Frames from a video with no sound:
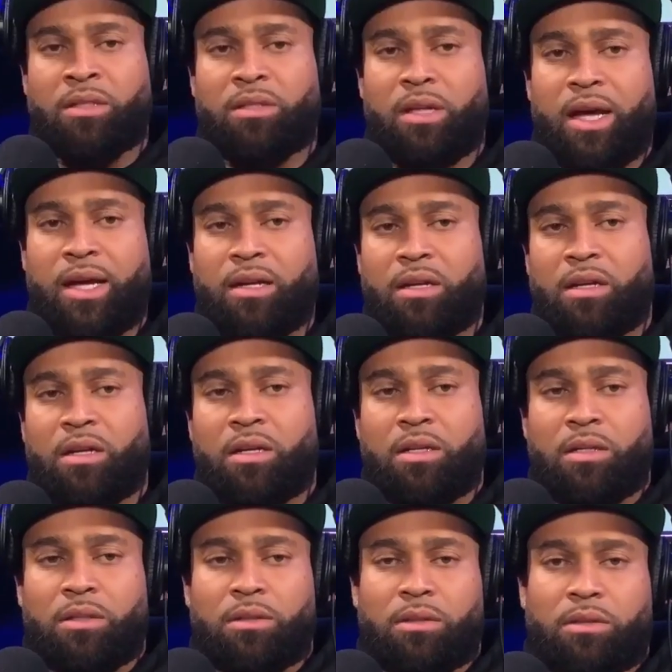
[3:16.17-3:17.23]
it's like
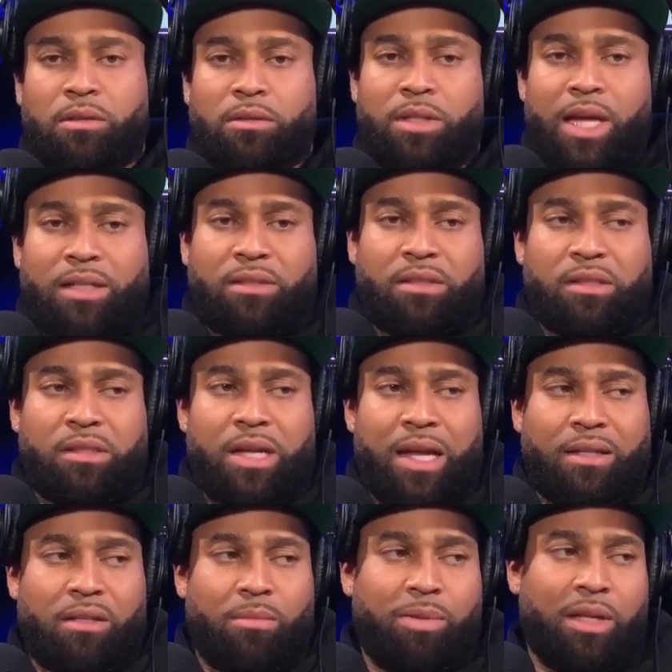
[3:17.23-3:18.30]
that's just
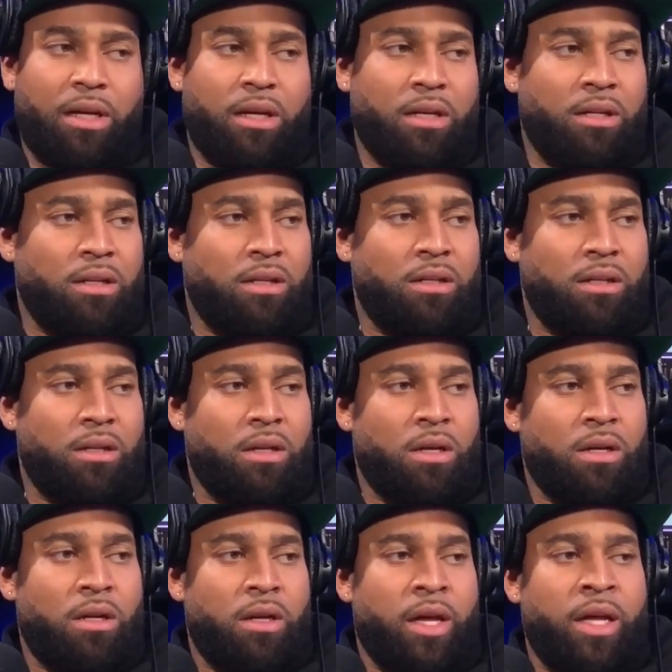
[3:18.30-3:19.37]
not the play,
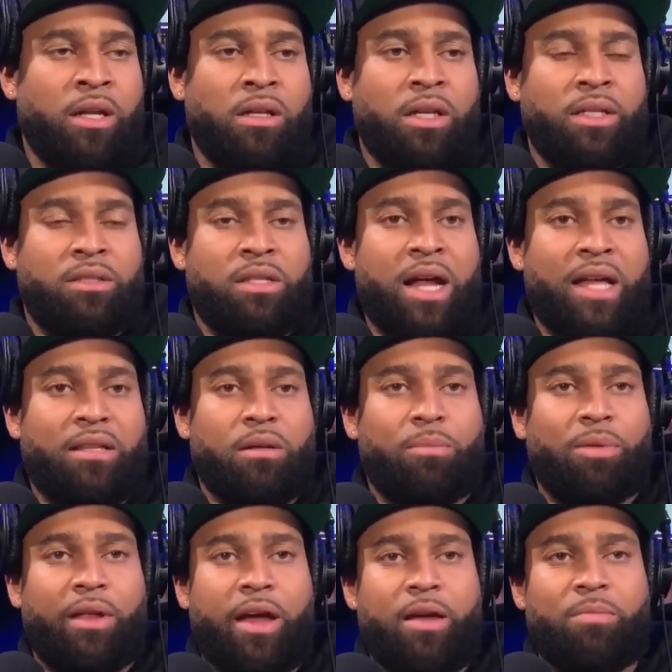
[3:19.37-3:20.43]
and it's not the
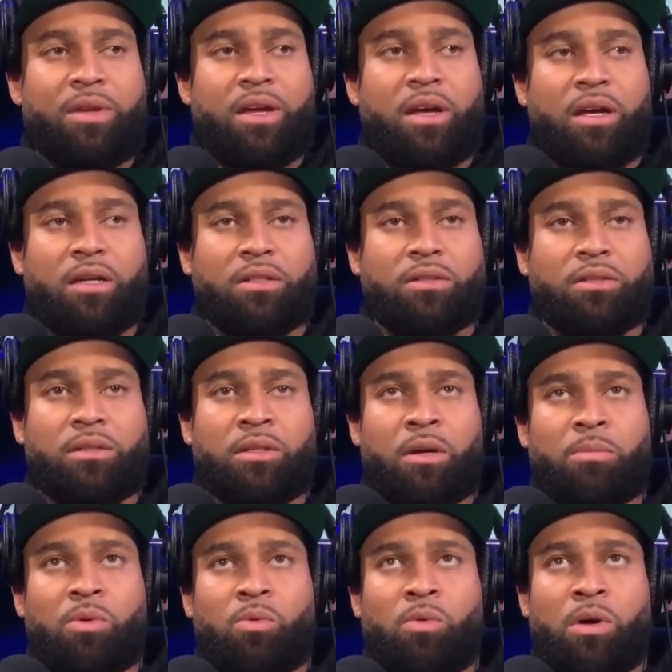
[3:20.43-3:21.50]
play because
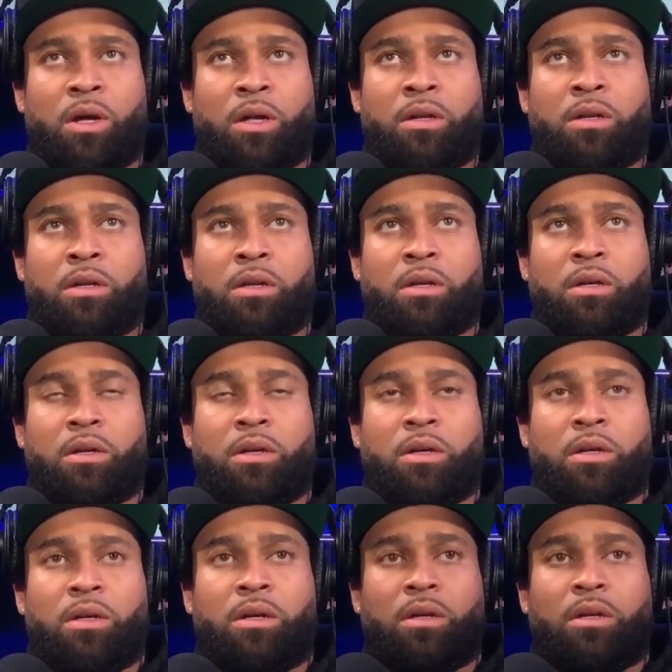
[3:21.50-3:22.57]
number one,
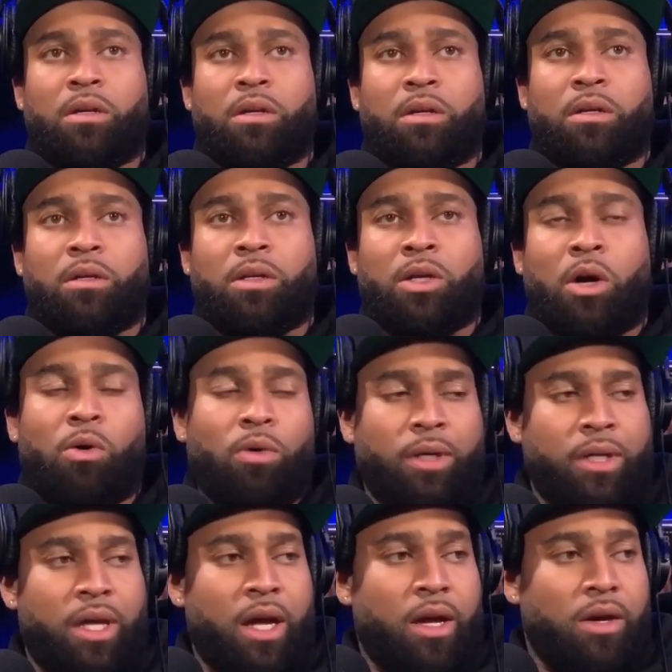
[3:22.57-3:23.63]
no one
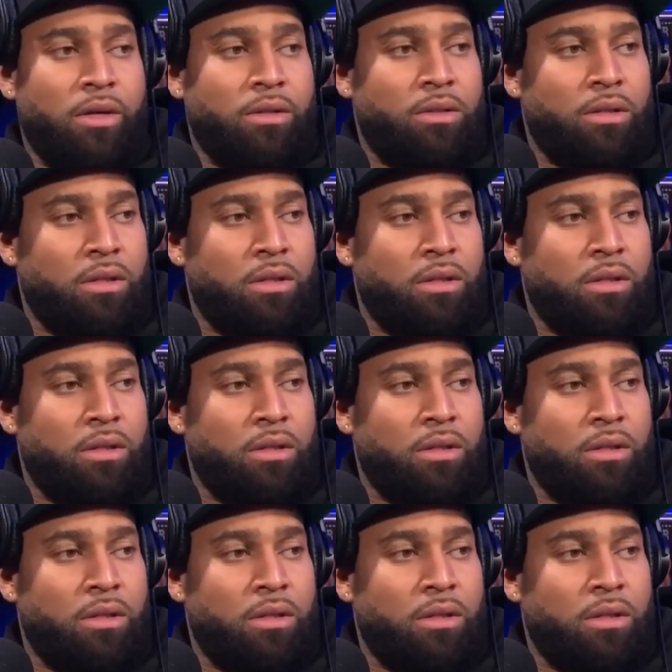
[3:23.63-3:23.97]
cares.